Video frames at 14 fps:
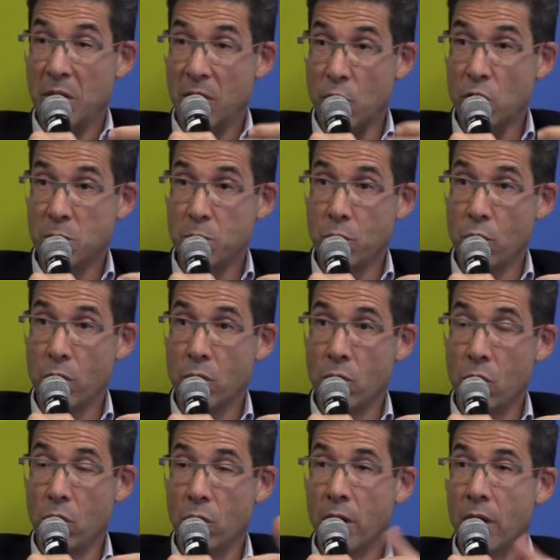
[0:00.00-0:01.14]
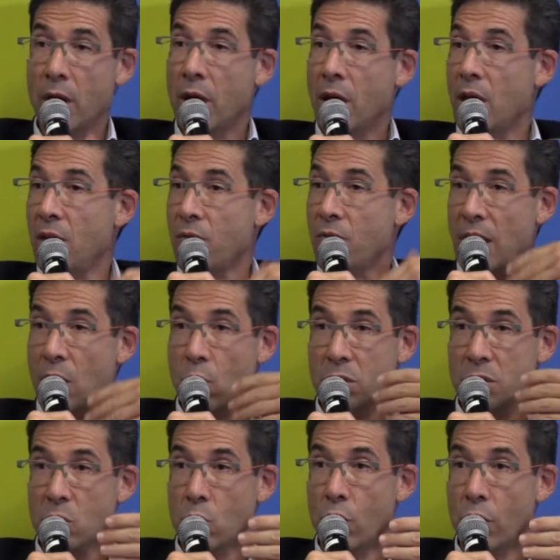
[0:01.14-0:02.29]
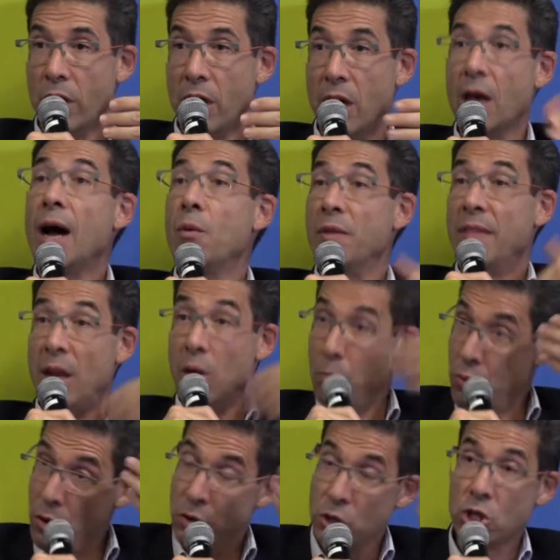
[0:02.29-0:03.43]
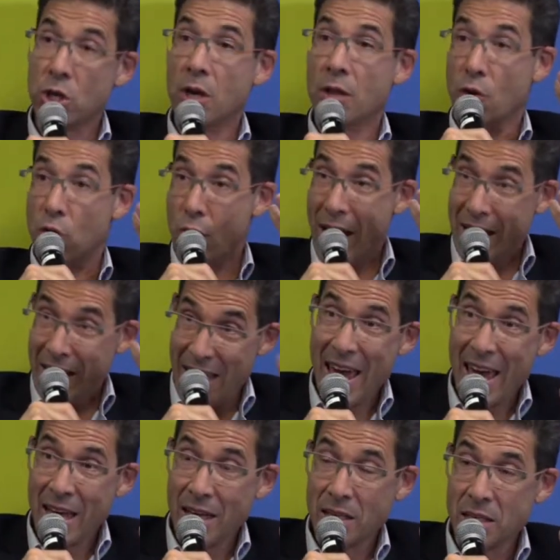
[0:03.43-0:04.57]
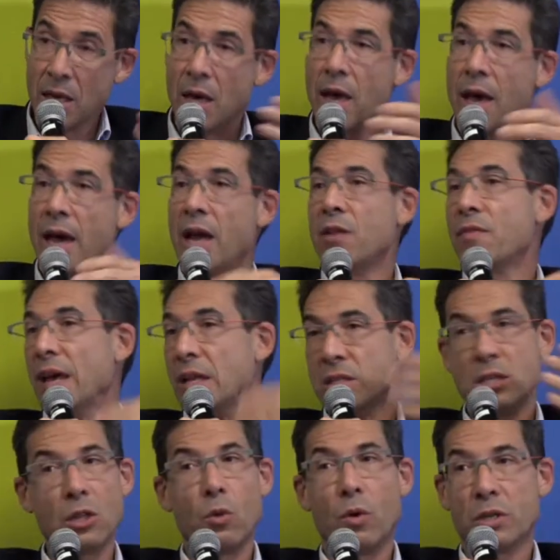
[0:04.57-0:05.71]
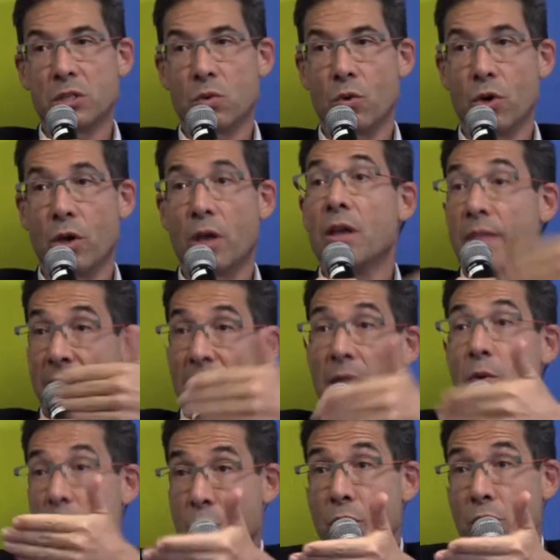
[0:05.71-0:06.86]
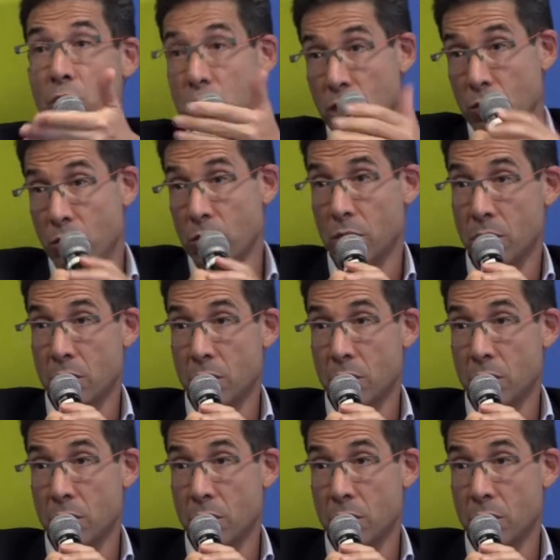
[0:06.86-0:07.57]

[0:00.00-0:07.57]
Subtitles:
That would be the first protocol. If that wasn't working, I would then approach the grade head, and if that still wasn't working, then I would approach you.